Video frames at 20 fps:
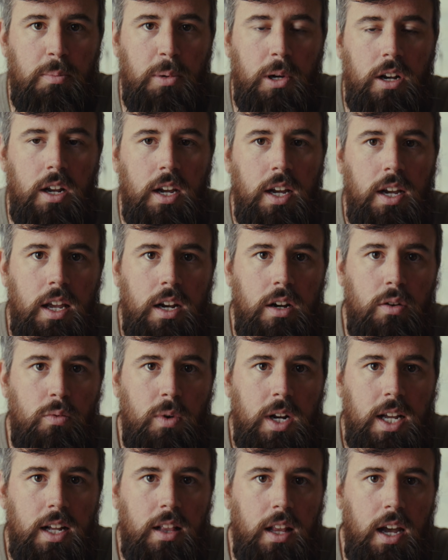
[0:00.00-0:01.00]
But in
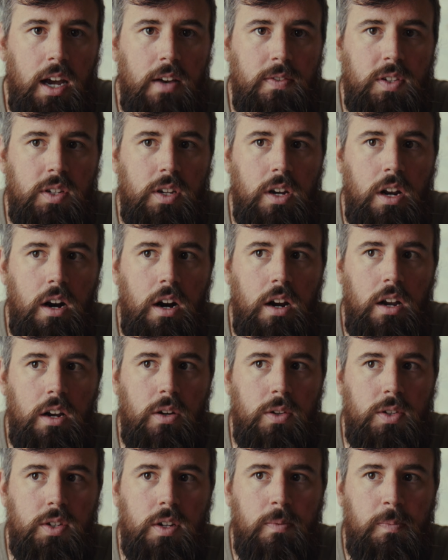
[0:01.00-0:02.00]
real life
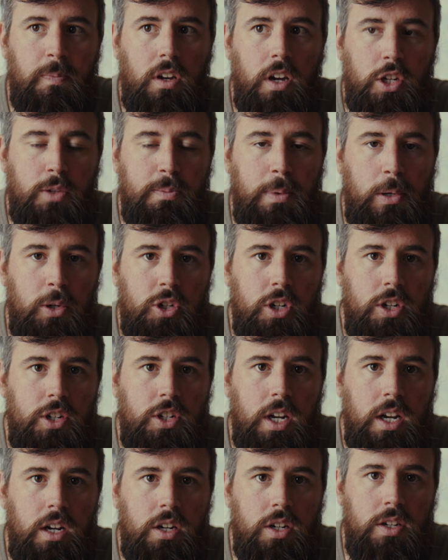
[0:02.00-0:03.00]
scenarios, exposure
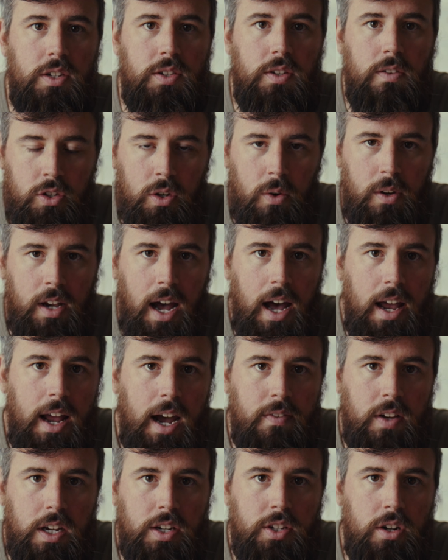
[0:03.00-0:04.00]
changes, so not
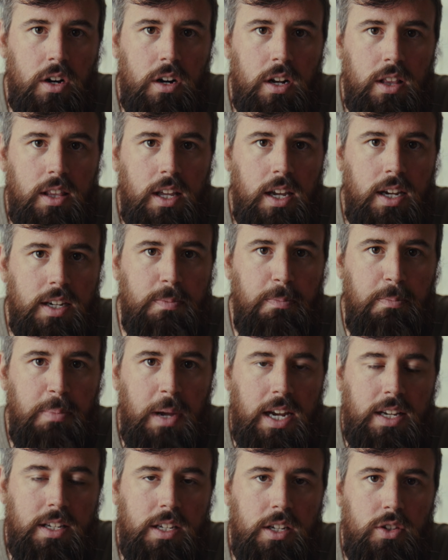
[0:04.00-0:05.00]
having certain things
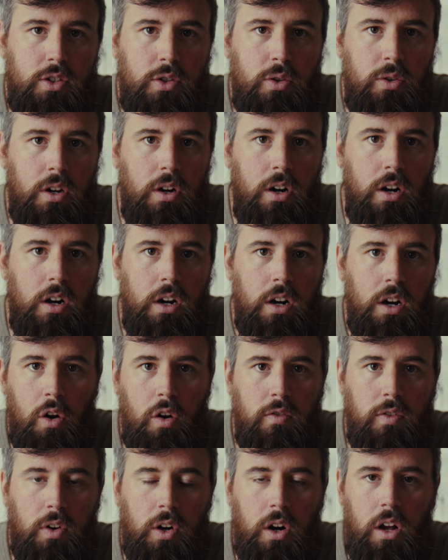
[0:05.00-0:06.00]
baked into your
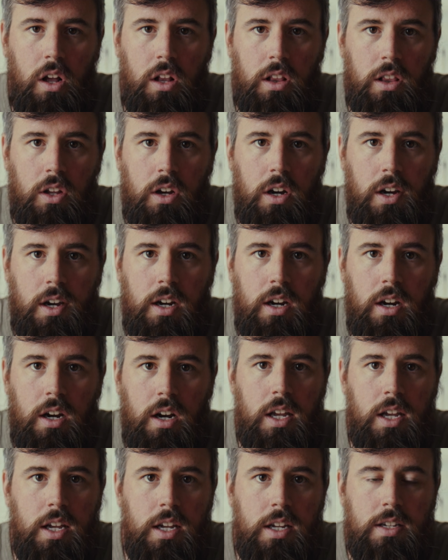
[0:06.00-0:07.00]
overall look
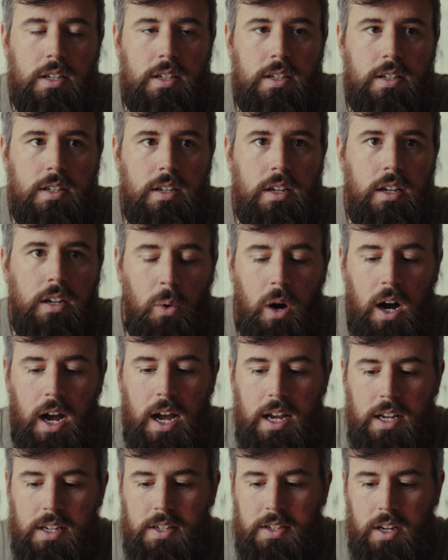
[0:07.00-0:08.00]
is
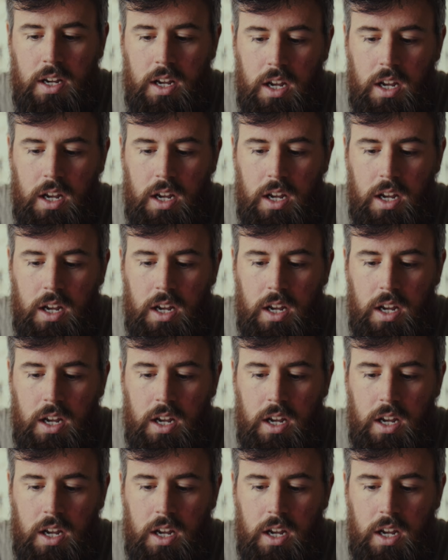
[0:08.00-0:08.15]
wise.